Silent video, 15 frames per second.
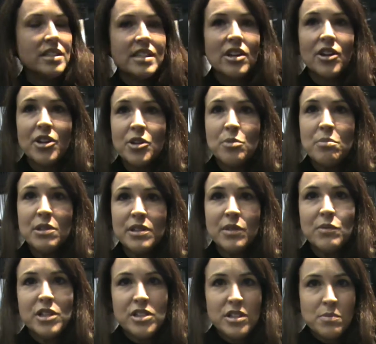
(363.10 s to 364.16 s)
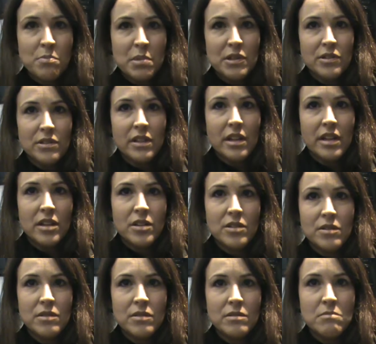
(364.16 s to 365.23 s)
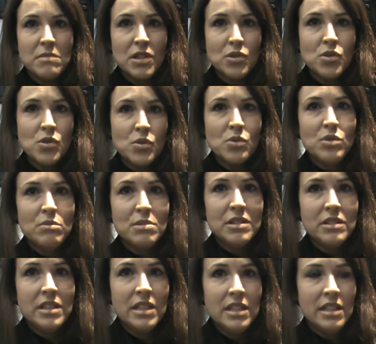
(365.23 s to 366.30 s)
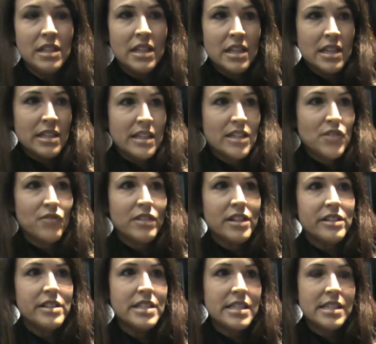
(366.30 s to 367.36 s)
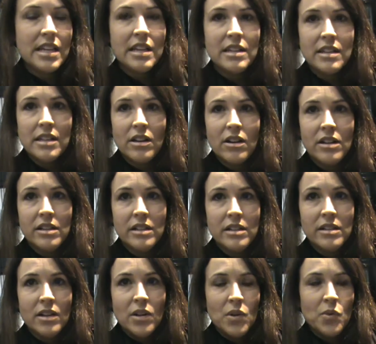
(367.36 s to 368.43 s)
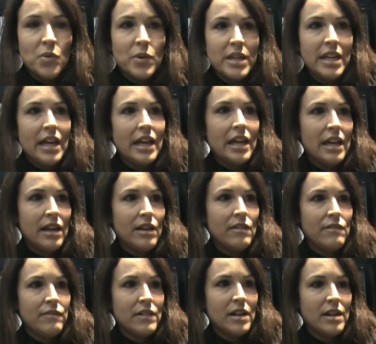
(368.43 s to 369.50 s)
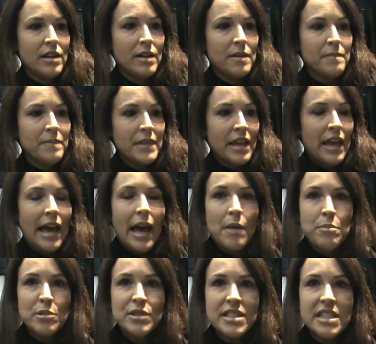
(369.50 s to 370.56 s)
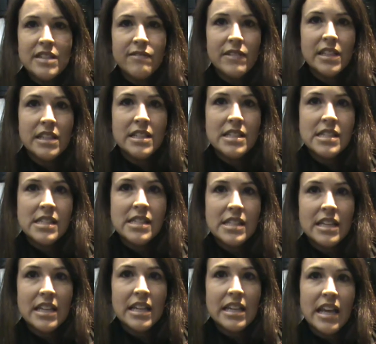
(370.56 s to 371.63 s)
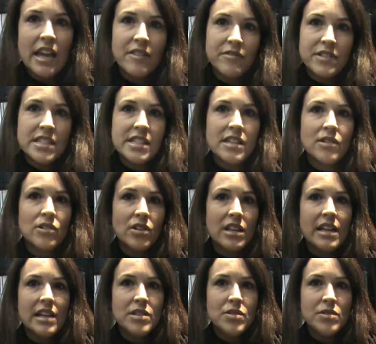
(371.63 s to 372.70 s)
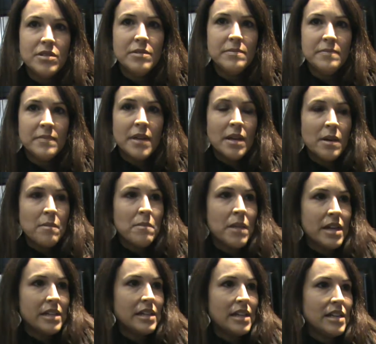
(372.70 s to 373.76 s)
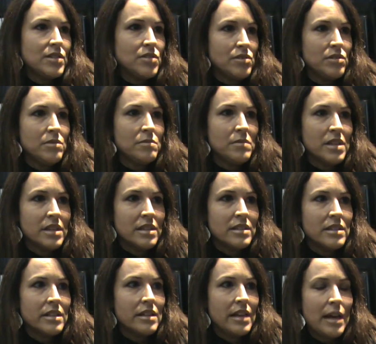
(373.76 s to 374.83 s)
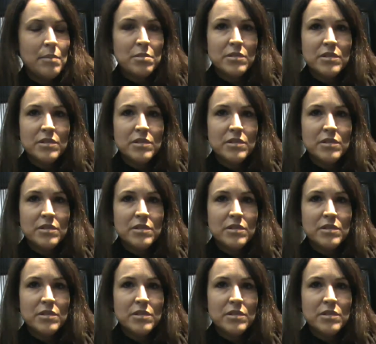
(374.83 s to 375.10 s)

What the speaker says: see our new building. We just built a new middle school building that's very state of the art. We have Apple TVs in every single classroom. In my classroom, the Apple